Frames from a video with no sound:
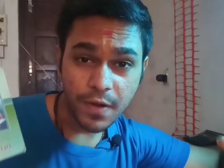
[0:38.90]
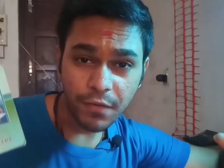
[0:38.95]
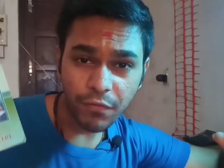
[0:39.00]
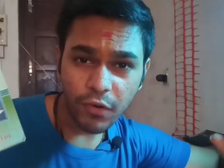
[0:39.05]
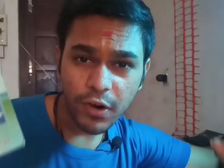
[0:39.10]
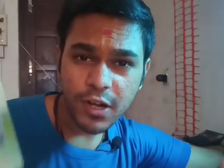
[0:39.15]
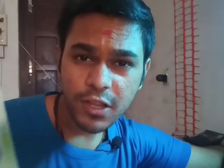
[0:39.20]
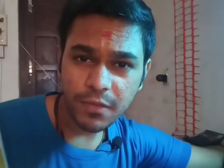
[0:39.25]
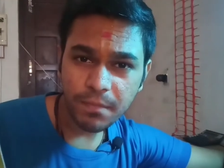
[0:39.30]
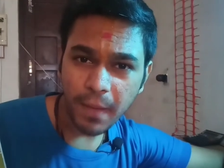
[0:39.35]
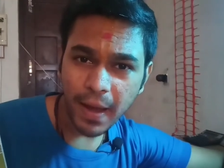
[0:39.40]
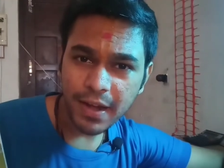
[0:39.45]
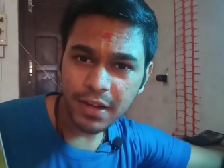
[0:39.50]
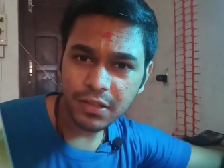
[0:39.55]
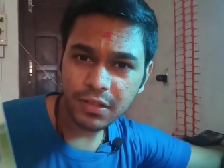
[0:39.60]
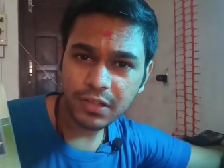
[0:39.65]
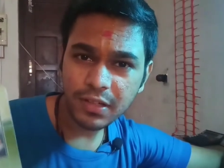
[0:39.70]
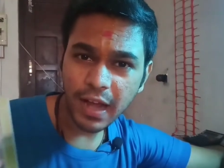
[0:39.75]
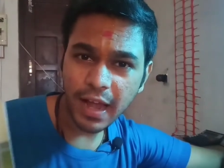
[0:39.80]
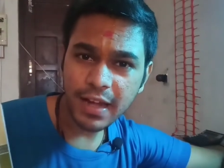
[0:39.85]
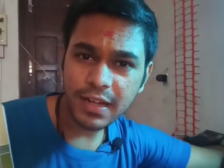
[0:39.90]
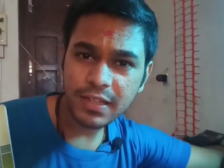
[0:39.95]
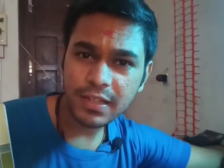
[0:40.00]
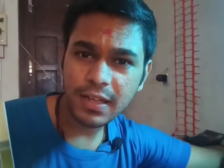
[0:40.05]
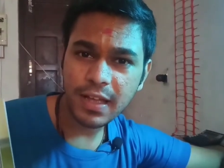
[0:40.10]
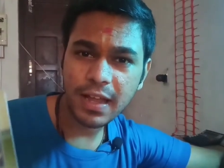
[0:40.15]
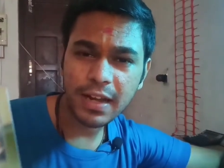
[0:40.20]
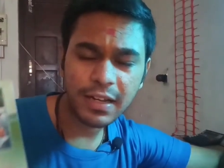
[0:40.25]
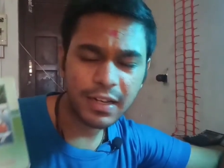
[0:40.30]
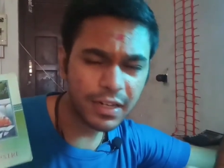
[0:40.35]
Therefore, in spite its
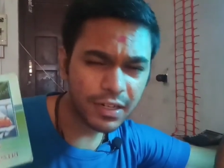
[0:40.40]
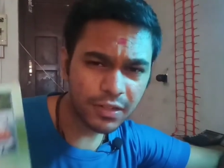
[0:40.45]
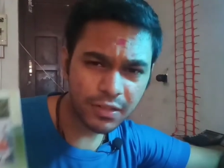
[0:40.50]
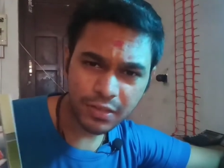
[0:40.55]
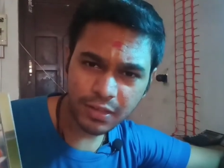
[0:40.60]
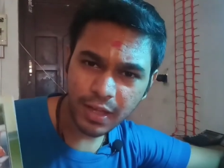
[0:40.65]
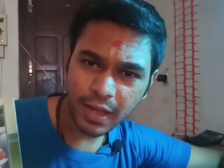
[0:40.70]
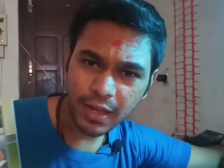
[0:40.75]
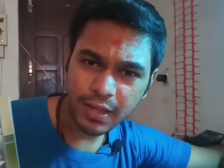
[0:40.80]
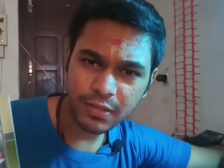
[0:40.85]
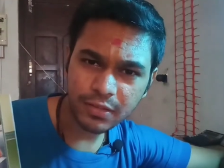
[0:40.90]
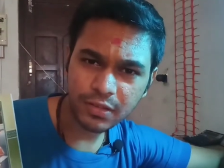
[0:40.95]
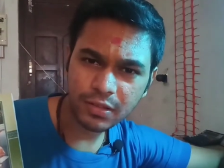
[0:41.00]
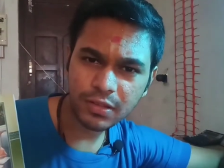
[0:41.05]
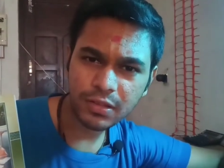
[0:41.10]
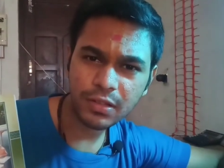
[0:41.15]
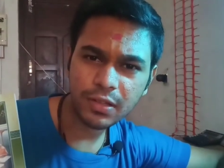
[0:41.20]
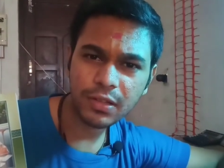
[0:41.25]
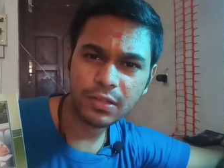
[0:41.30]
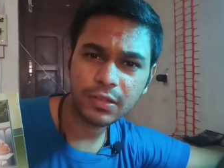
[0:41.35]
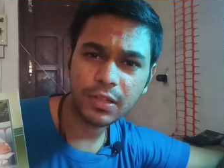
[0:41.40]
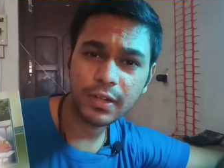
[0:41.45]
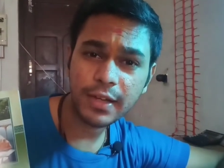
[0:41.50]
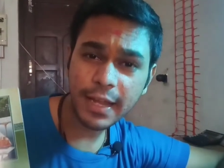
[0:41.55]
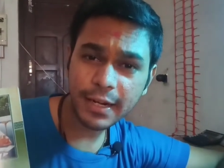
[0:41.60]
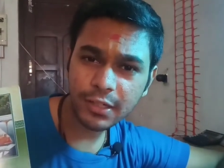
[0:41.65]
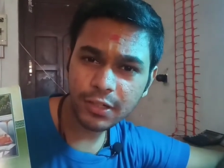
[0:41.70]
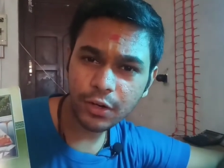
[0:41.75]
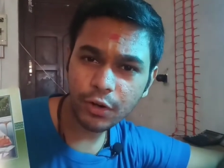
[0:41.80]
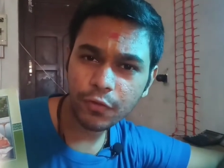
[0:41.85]
tiny and little size, the
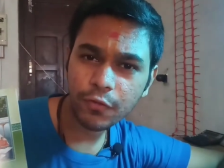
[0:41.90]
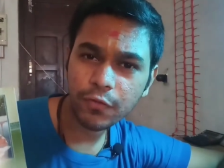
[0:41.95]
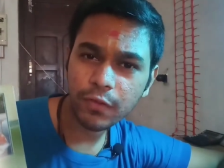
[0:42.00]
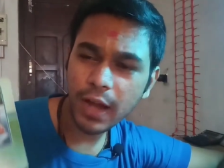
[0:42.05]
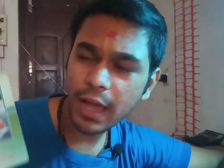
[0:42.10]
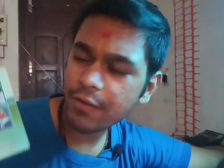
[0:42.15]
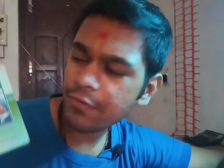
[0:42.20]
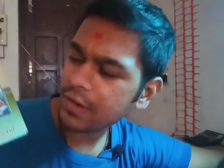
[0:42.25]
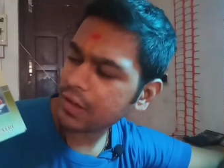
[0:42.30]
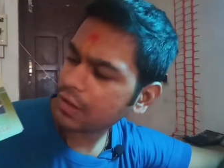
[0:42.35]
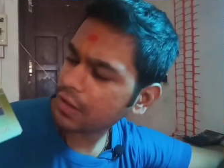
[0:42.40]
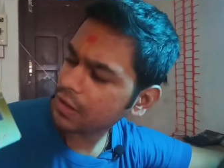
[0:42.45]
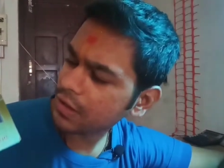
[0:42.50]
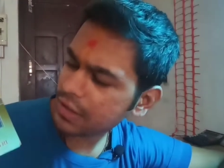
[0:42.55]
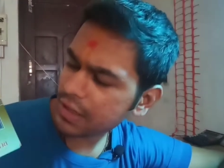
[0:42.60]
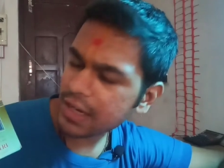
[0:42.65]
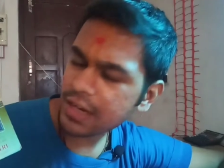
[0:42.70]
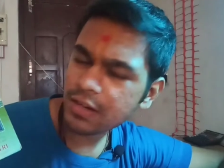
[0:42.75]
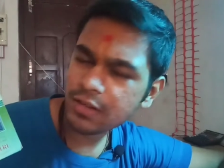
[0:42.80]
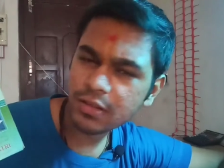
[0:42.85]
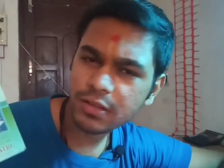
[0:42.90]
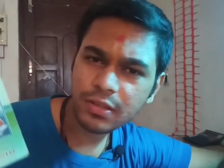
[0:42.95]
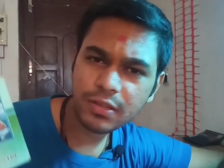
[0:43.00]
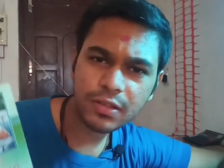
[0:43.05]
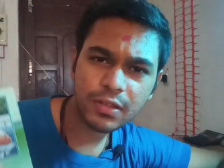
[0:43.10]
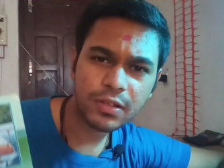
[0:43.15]
nectar of life it contains